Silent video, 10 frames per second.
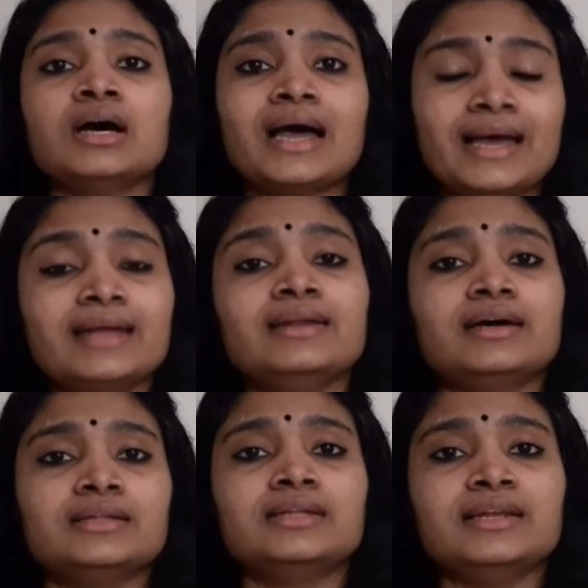and
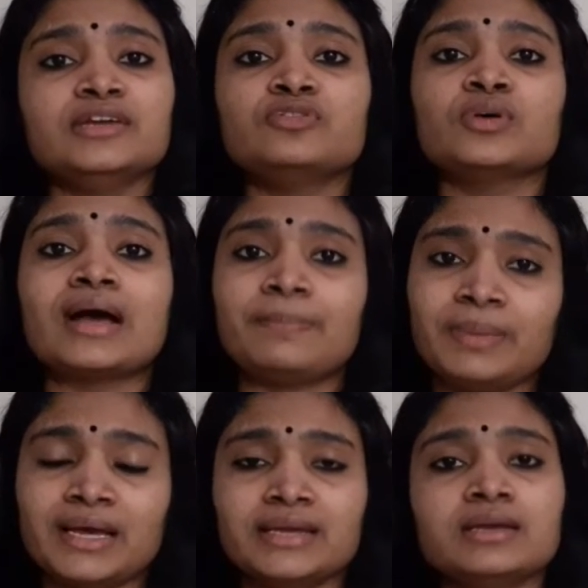the link for
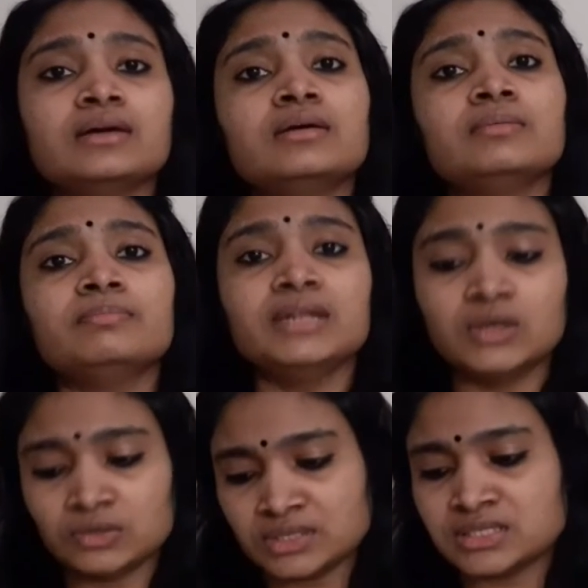applying
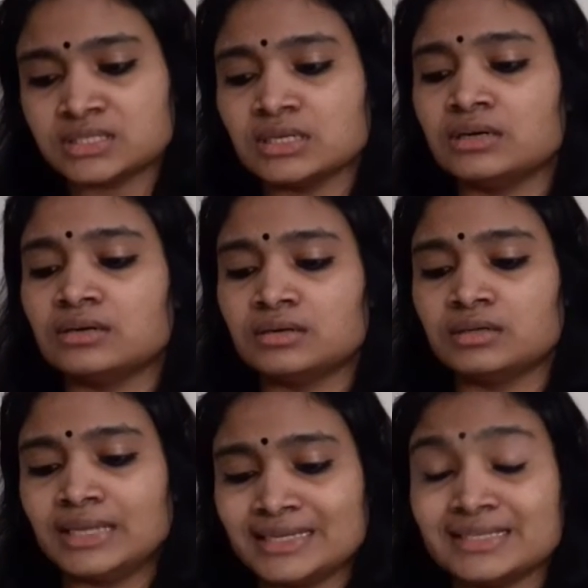below this,
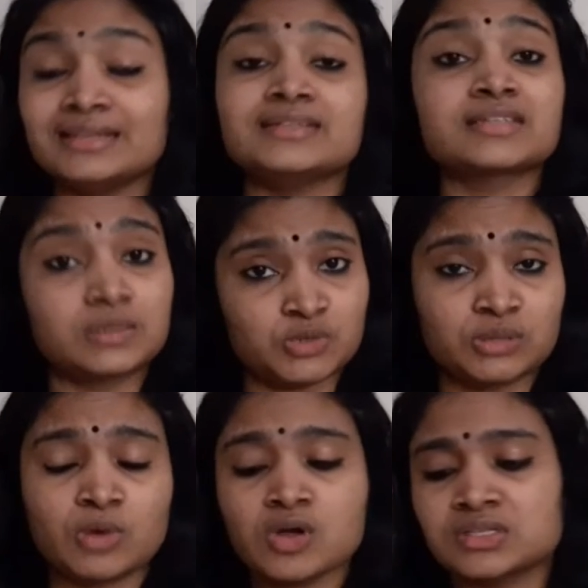that is in the
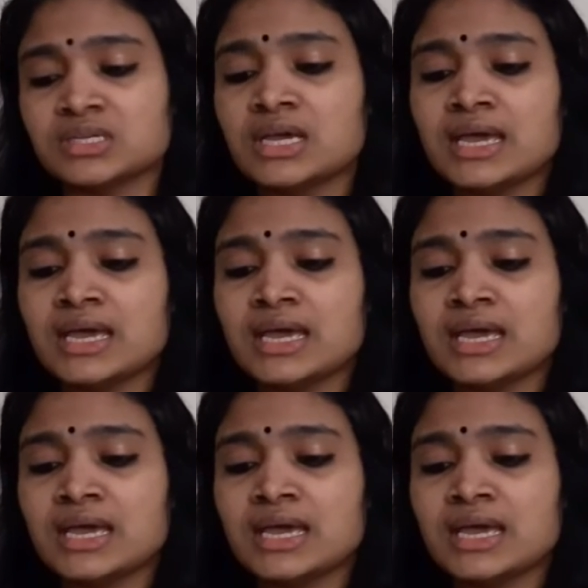description box.